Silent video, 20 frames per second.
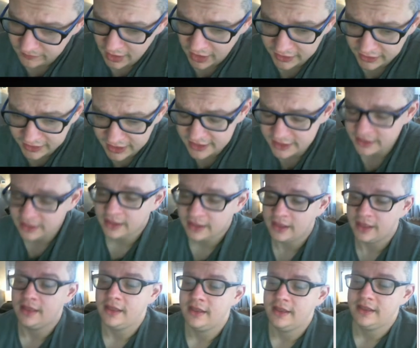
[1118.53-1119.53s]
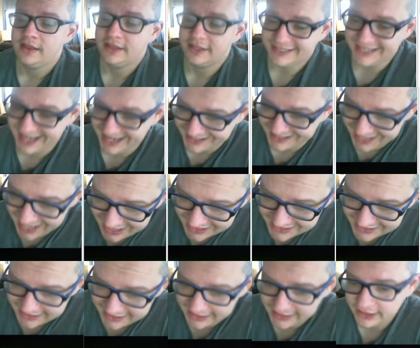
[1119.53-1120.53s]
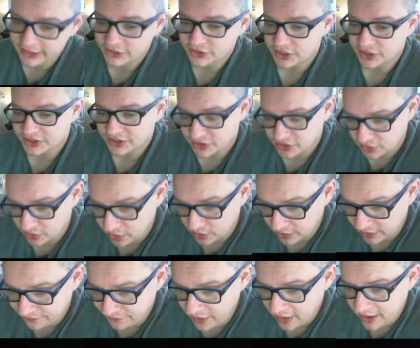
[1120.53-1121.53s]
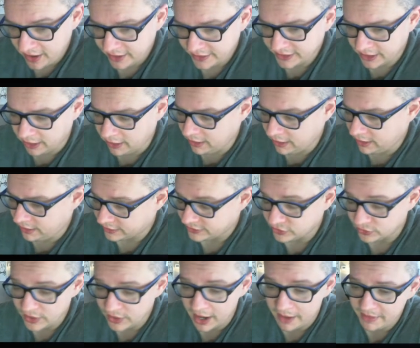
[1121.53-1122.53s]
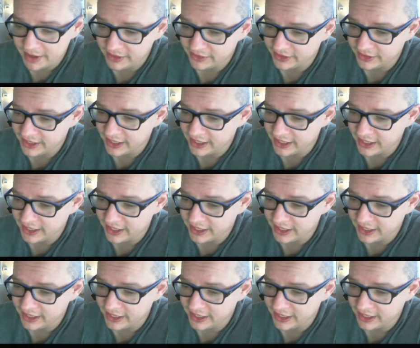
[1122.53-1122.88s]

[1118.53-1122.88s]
again, Sag Nasty, Just Here So I Don't Get Fined. Do not mail